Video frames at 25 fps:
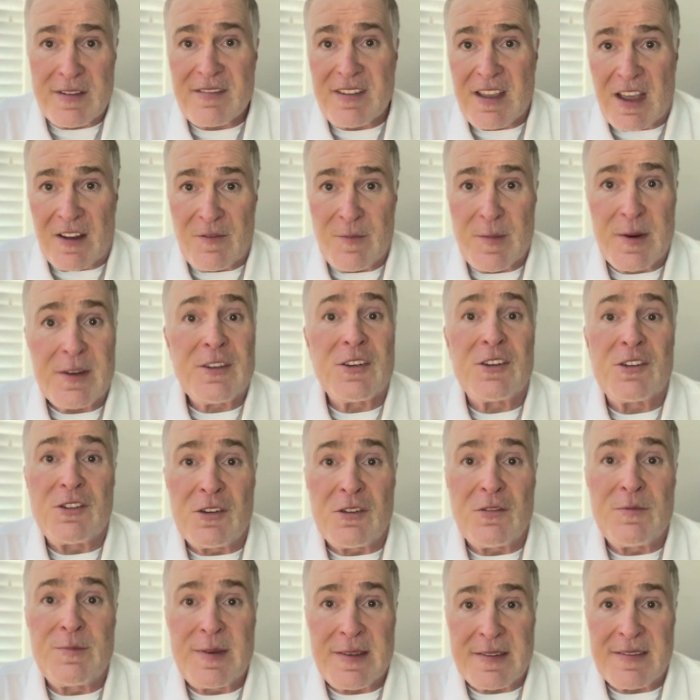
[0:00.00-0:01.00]
government to
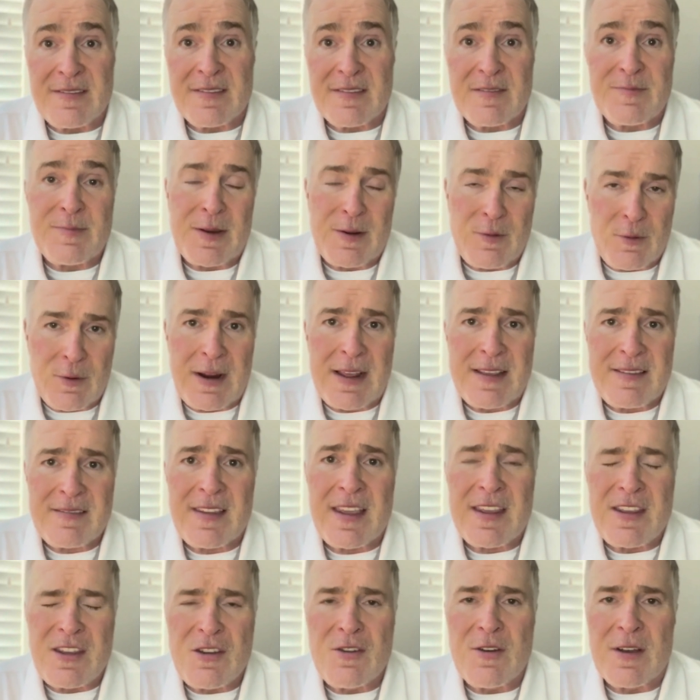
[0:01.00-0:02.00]
do business. But when I
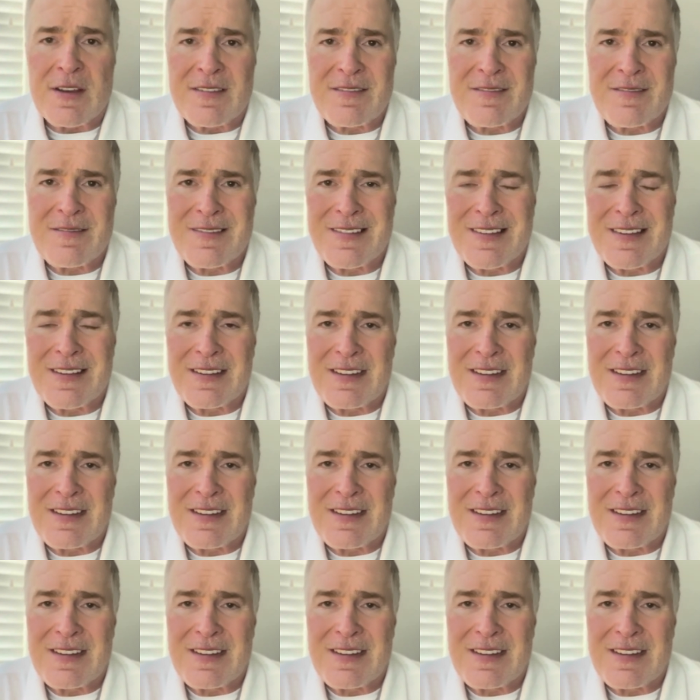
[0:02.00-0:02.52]
say U.S.